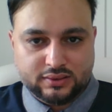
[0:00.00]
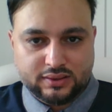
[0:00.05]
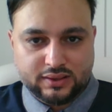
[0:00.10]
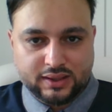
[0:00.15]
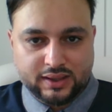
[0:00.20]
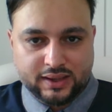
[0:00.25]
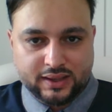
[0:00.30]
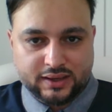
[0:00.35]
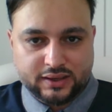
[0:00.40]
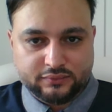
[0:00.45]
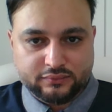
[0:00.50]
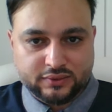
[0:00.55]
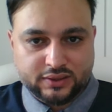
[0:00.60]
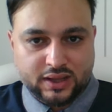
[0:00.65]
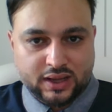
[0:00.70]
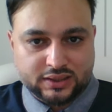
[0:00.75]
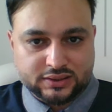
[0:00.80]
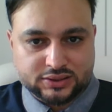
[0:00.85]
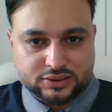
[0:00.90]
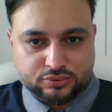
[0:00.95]
And it will
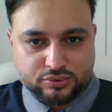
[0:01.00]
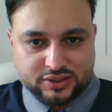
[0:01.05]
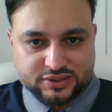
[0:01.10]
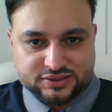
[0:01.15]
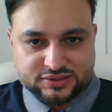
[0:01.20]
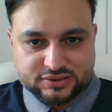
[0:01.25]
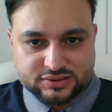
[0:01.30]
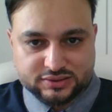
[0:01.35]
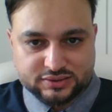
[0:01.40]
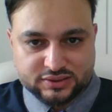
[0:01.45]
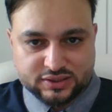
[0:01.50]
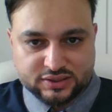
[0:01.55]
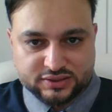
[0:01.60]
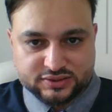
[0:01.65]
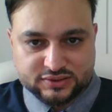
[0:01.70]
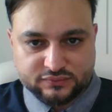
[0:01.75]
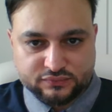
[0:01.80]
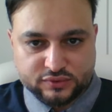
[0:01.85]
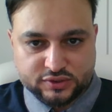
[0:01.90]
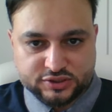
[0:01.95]
ask questions. Here's
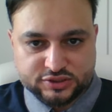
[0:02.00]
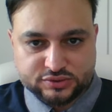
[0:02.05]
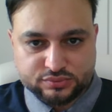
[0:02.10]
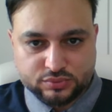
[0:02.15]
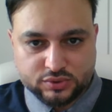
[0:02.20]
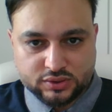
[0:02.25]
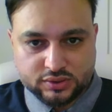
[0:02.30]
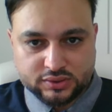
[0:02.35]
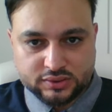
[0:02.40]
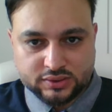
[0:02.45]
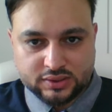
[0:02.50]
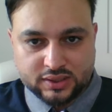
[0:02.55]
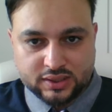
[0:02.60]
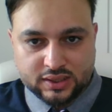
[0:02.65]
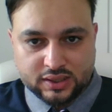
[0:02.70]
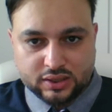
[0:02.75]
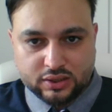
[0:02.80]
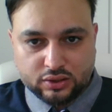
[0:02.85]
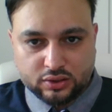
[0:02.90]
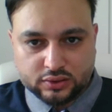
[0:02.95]
the first one.
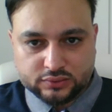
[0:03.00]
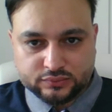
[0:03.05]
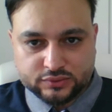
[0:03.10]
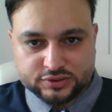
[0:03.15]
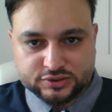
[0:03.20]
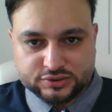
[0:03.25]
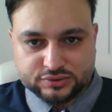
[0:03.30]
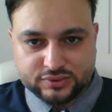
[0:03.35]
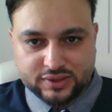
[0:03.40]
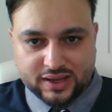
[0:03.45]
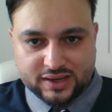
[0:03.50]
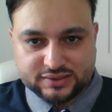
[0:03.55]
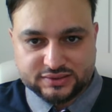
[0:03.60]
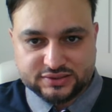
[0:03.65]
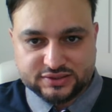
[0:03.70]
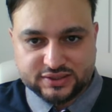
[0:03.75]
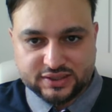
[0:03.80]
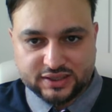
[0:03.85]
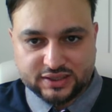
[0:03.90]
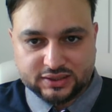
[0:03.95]
Claude wants to add
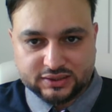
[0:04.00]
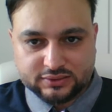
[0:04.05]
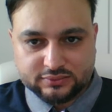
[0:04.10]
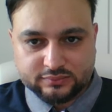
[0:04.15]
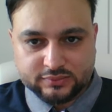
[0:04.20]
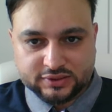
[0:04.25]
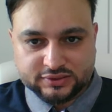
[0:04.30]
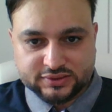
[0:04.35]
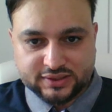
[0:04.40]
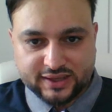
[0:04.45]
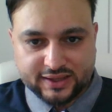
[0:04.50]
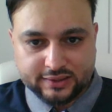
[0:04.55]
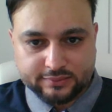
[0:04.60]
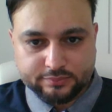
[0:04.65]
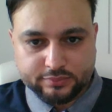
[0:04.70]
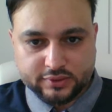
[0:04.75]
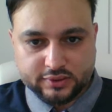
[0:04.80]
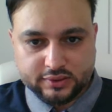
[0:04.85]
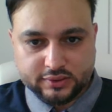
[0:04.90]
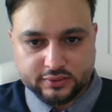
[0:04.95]
GL month
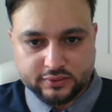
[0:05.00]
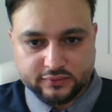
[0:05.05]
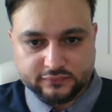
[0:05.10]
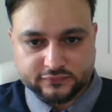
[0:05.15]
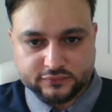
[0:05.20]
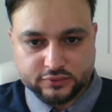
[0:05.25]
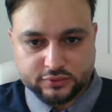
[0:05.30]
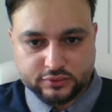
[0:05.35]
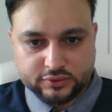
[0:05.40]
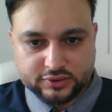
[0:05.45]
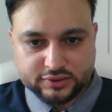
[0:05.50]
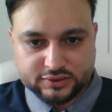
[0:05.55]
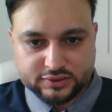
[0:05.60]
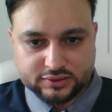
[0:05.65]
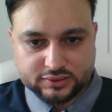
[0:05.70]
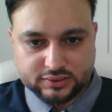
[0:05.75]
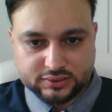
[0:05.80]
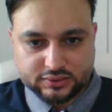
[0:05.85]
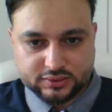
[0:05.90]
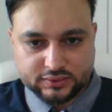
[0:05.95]
helper. Of course,
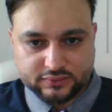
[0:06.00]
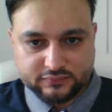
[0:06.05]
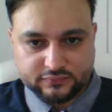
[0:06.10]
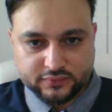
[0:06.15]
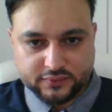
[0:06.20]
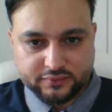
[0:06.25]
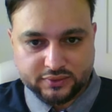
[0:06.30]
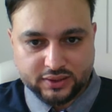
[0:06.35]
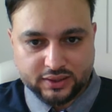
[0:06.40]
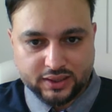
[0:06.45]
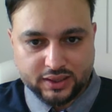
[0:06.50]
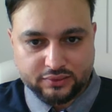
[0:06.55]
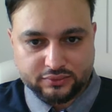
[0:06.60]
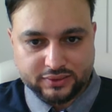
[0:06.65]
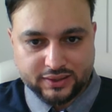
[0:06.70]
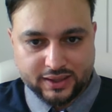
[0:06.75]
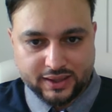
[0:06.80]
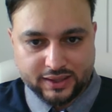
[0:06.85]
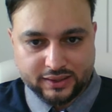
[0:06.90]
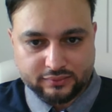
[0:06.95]
we will allow
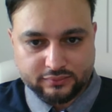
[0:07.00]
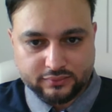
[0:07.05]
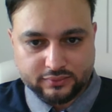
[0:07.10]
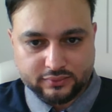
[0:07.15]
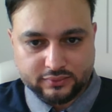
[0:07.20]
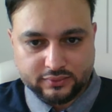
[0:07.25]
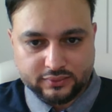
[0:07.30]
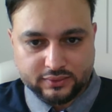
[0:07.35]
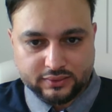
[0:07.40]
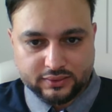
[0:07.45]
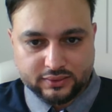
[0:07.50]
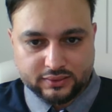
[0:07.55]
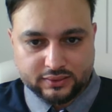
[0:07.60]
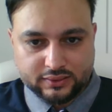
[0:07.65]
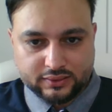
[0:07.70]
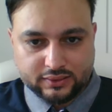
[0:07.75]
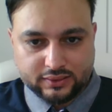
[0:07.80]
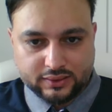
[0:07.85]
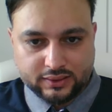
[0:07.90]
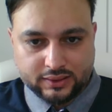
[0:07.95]
that.
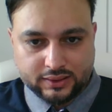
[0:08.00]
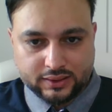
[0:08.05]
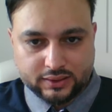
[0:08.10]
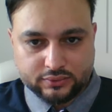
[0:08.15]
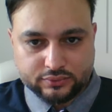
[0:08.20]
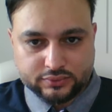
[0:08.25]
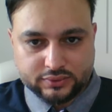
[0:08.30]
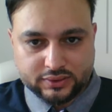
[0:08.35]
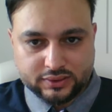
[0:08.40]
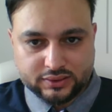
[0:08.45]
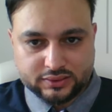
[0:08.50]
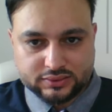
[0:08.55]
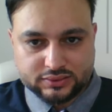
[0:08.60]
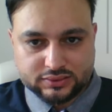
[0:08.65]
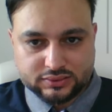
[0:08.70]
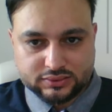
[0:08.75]
Allow this.